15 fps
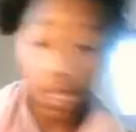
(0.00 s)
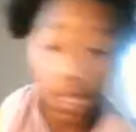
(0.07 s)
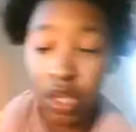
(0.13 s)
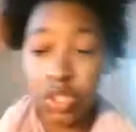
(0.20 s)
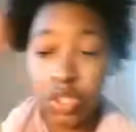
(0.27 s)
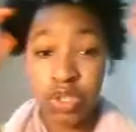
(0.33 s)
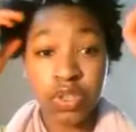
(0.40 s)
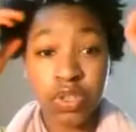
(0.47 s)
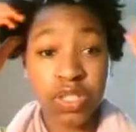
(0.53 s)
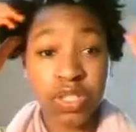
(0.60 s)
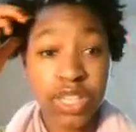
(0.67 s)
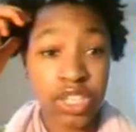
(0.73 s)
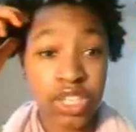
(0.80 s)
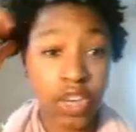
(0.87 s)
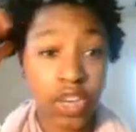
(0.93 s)
So you can
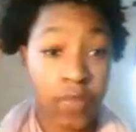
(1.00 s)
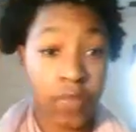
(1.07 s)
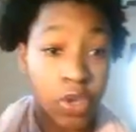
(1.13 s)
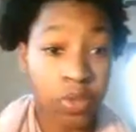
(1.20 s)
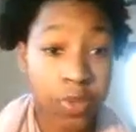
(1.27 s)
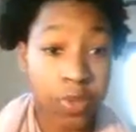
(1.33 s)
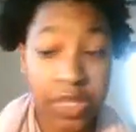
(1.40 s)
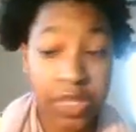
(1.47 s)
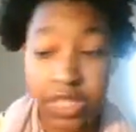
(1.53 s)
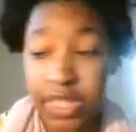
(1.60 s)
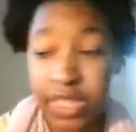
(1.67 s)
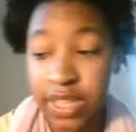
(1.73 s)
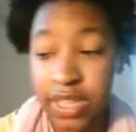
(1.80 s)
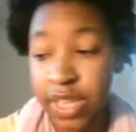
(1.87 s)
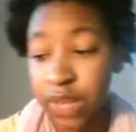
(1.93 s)
section off multiple pieces
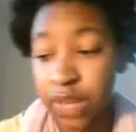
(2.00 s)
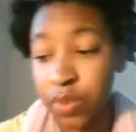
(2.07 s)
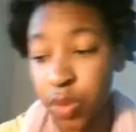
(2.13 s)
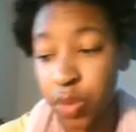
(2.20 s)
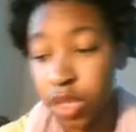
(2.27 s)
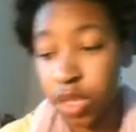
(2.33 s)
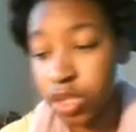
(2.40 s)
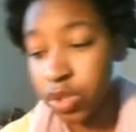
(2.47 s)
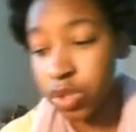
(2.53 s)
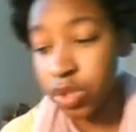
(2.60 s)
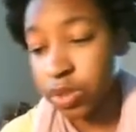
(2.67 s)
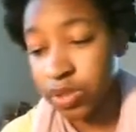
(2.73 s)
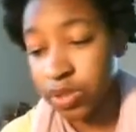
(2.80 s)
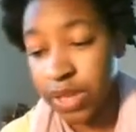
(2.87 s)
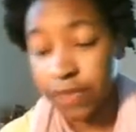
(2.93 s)
like that if you want to and
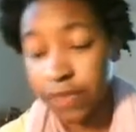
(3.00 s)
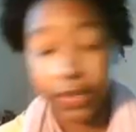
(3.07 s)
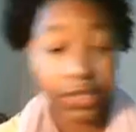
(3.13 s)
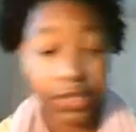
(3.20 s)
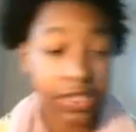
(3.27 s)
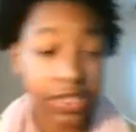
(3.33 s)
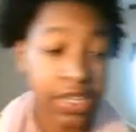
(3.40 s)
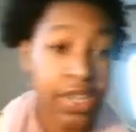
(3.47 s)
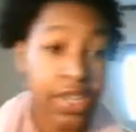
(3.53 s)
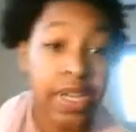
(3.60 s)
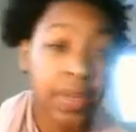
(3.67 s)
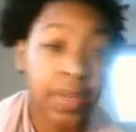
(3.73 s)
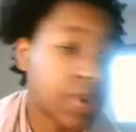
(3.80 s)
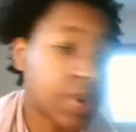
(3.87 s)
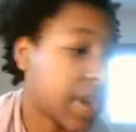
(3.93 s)
do that first,
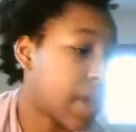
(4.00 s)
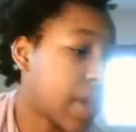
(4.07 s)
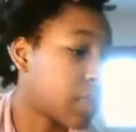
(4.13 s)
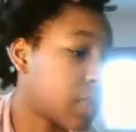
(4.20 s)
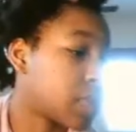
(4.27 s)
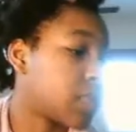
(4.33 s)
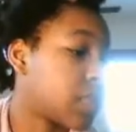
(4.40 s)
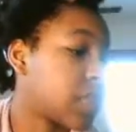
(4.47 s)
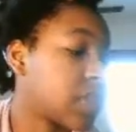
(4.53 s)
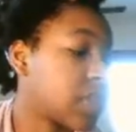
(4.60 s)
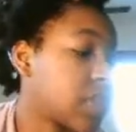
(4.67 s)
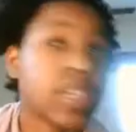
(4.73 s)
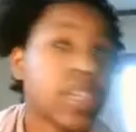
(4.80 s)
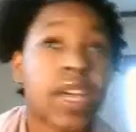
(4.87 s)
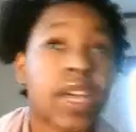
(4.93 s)
but I don't really feel like
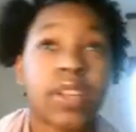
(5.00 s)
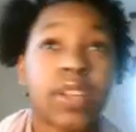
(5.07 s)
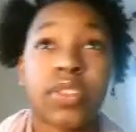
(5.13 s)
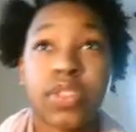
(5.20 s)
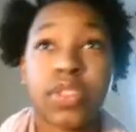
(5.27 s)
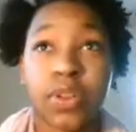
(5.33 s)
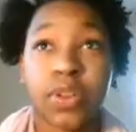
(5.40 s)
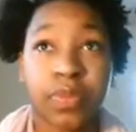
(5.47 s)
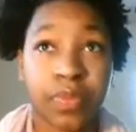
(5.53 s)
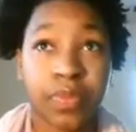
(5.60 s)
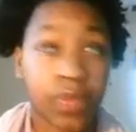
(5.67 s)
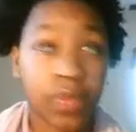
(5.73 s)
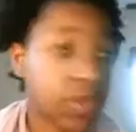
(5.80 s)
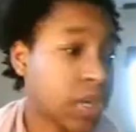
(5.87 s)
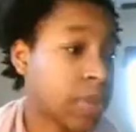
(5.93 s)
doing that, so
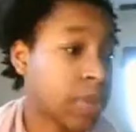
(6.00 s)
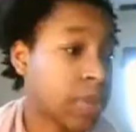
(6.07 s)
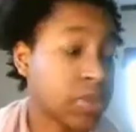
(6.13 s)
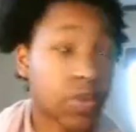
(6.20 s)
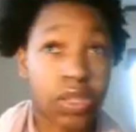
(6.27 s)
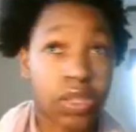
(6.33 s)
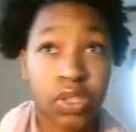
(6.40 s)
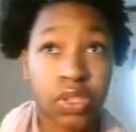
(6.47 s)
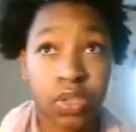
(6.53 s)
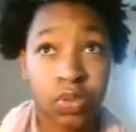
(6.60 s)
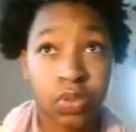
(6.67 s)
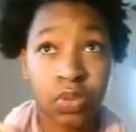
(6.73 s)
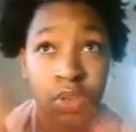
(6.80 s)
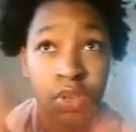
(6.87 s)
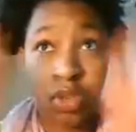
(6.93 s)
I'm just going to
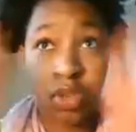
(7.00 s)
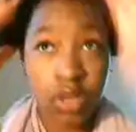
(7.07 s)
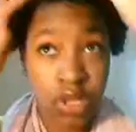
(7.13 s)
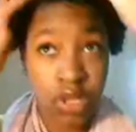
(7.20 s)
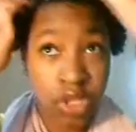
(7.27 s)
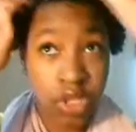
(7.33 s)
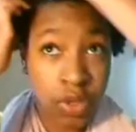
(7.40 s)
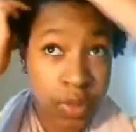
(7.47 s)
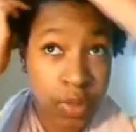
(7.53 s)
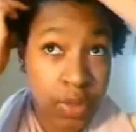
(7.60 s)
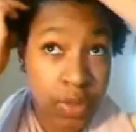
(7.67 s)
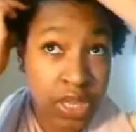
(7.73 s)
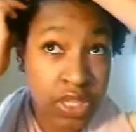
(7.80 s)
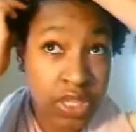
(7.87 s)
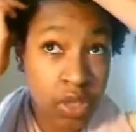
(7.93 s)
start with my
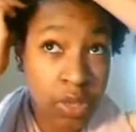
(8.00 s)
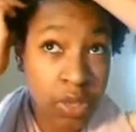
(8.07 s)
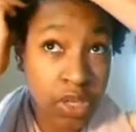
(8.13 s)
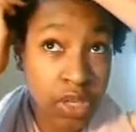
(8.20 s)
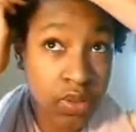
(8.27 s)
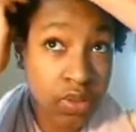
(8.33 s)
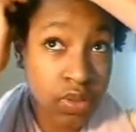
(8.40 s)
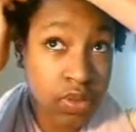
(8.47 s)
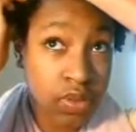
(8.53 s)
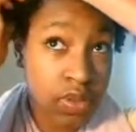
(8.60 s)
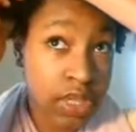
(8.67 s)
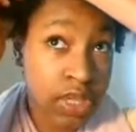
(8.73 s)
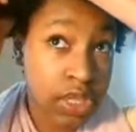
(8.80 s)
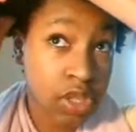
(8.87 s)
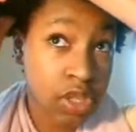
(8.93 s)
braids. So I'm going to
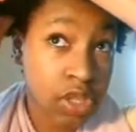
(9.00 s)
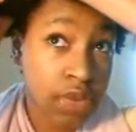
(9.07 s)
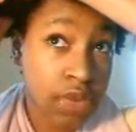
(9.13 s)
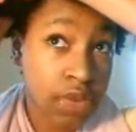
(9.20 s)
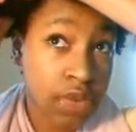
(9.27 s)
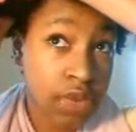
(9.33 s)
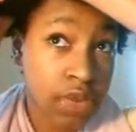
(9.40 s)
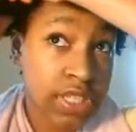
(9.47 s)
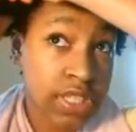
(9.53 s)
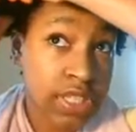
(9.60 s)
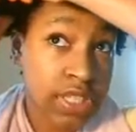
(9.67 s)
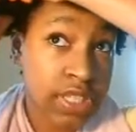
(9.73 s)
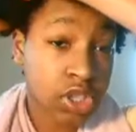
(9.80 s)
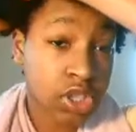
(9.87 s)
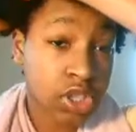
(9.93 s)
section off the front
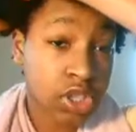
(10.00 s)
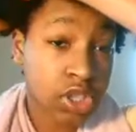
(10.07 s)
section,